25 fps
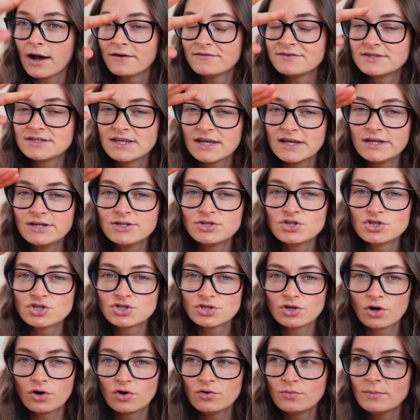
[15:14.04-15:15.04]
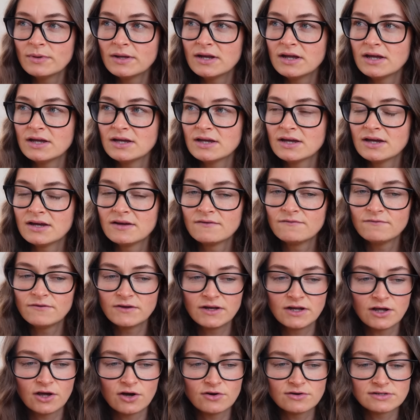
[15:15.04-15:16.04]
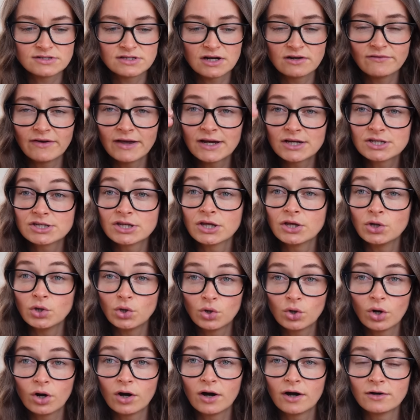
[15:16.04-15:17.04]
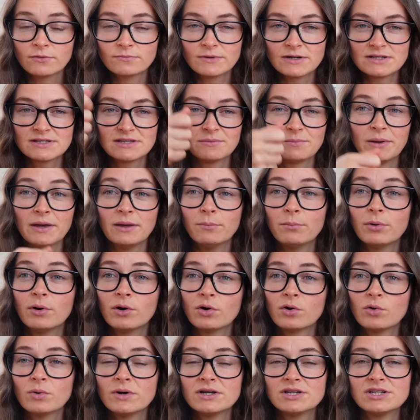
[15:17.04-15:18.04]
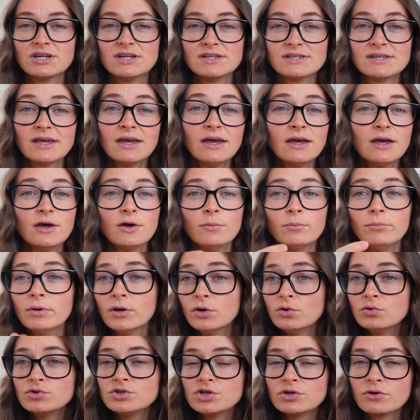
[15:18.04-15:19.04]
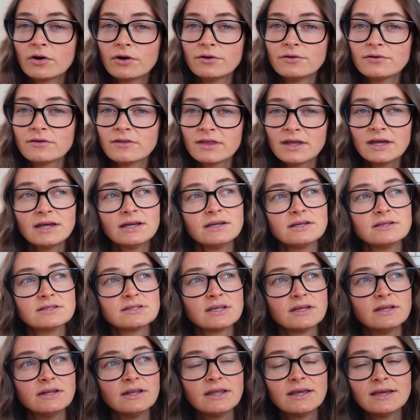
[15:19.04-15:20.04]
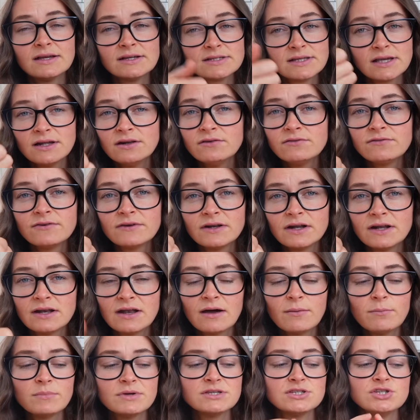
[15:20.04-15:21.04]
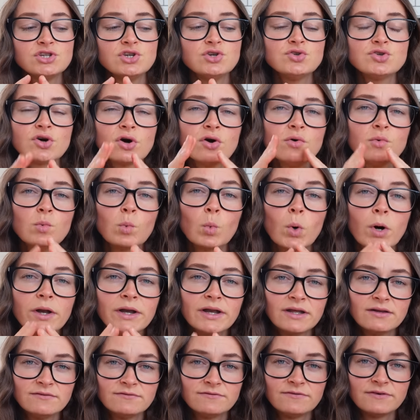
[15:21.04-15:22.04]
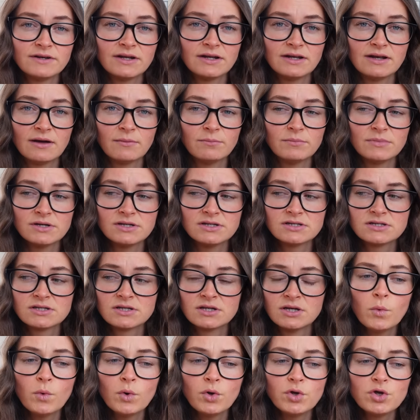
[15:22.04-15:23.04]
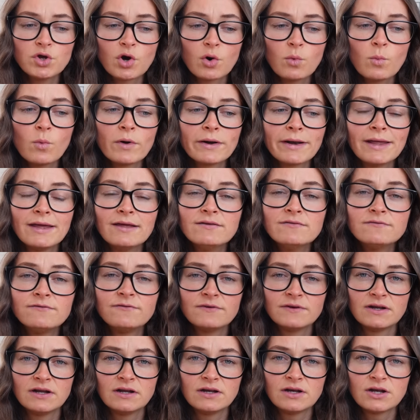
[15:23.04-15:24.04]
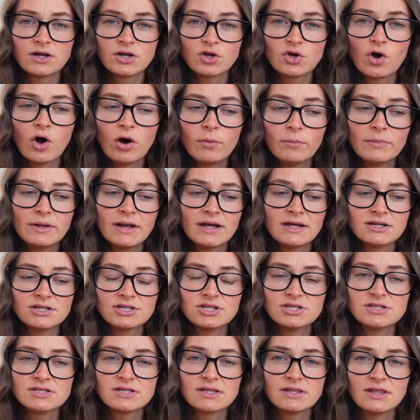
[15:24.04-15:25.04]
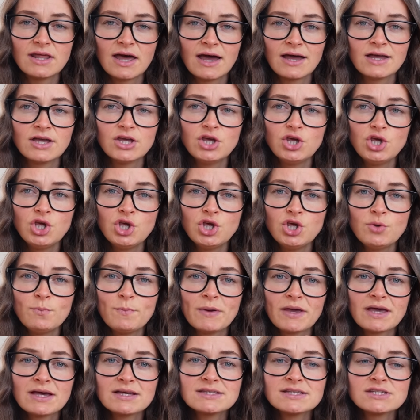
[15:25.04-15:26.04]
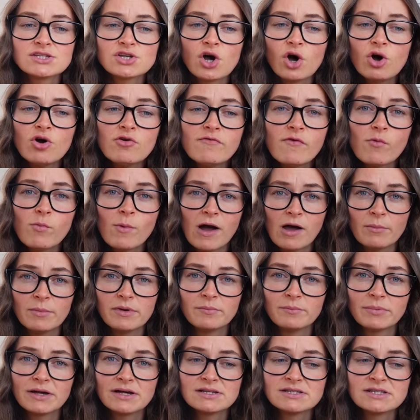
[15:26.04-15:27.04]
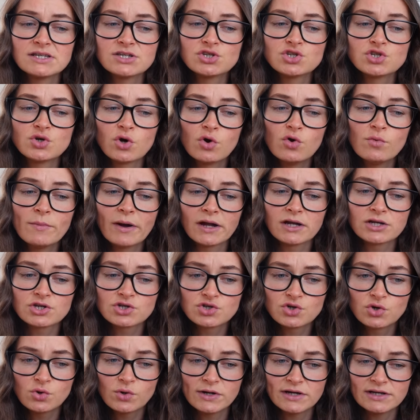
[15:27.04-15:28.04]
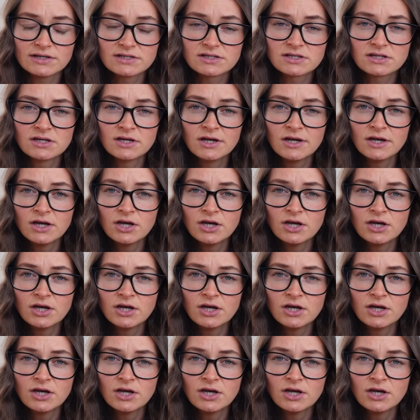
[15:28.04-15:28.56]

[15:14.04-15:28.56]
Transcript: I've seen so many videos and I've actually got a recipe book which is build your own things and here's infinite numbers. You don't want infinite numbers. You don't want infinite combinations in that because it's overwhelming because there's too much choice.